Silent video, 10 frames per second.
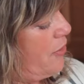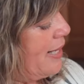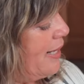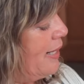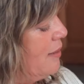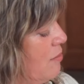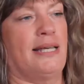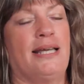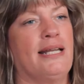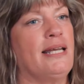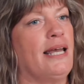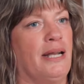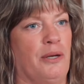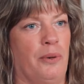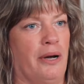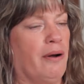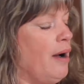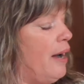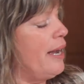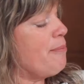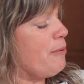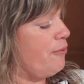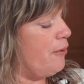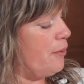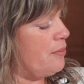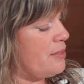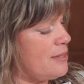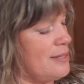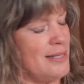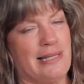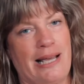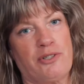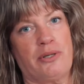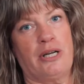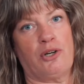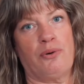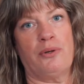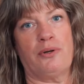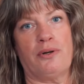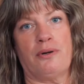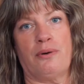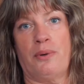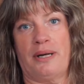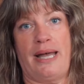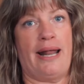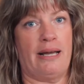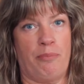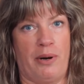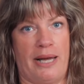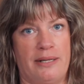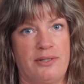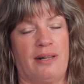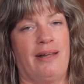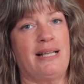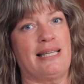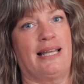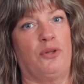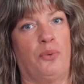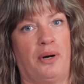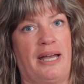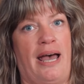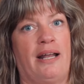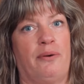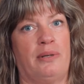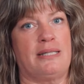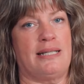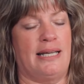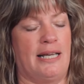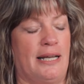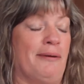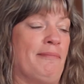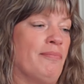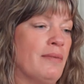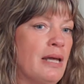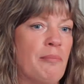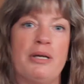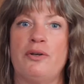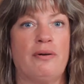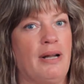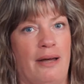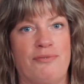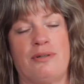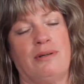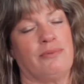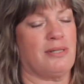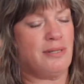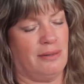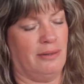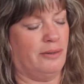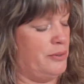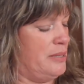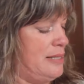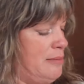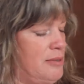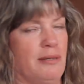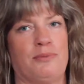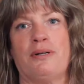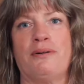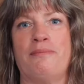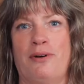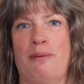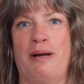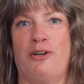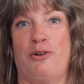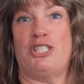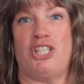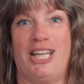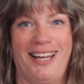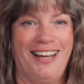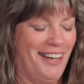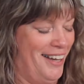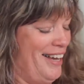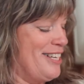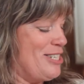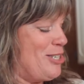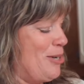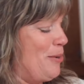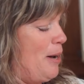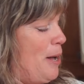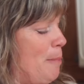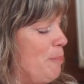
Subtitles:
You can get tahini anywhere. I prefer this. This is actually a Kroger organic brand. I like to get the organic when it's tahini, but you don't have to. I'm just a little kooky sometimes. What am I, crunchy? So